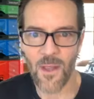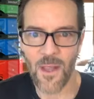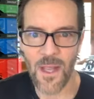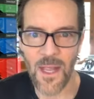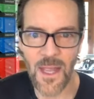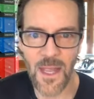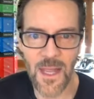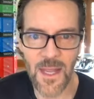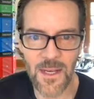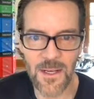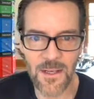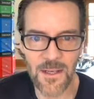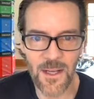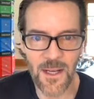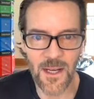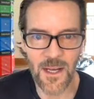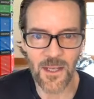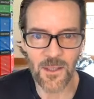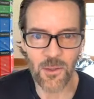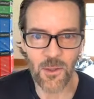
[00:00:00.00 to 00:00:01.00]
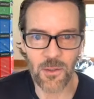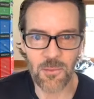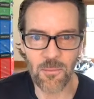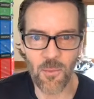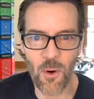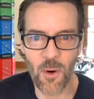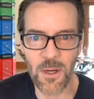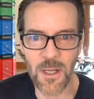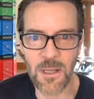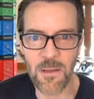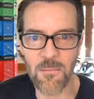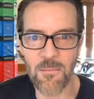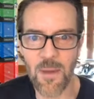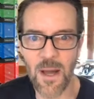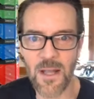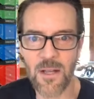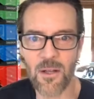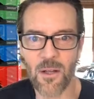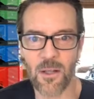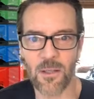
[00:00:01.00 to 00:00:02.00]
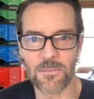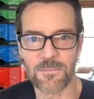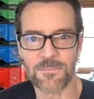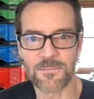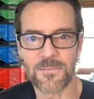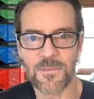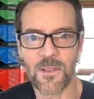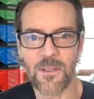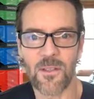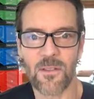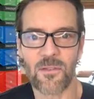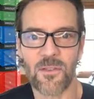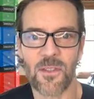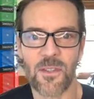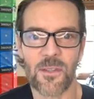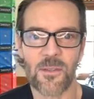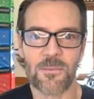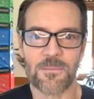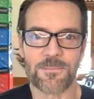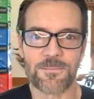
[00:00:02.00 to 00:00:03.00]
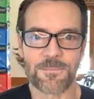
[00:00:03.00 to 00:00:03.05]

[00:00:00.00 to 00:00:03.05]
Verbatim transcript: And uh, good morning, Michael. Good to see you.